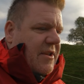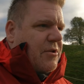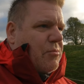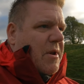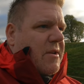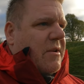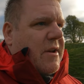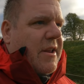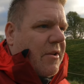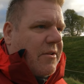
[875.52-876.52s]
you do
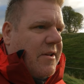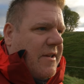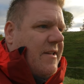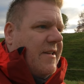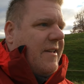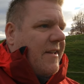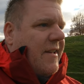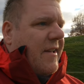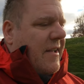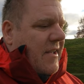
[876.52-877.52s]
wonder, you know,
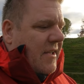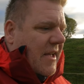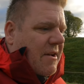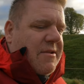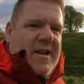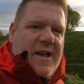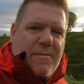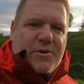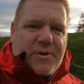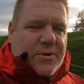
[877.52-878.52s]

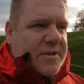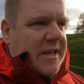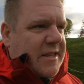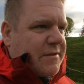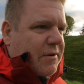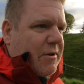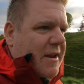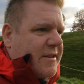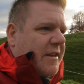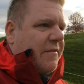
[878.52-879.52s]
how much we do take these for
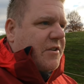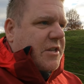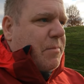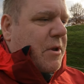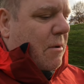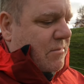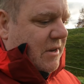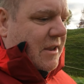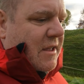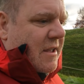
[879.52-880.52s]
granted. If it just
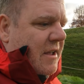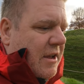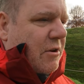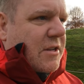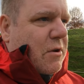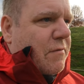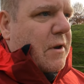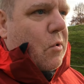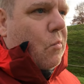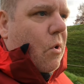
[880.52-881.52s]
becomes a, you know, let's go
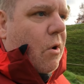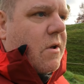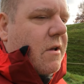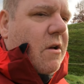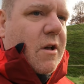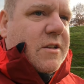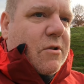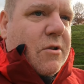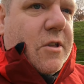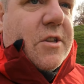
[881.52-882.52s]
for a little walk. Oh,
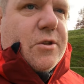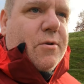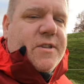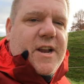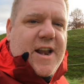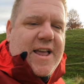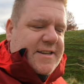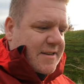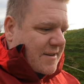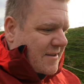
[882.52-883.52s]
let's go look at the stones, they're
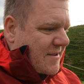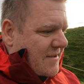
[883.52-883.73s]
nice.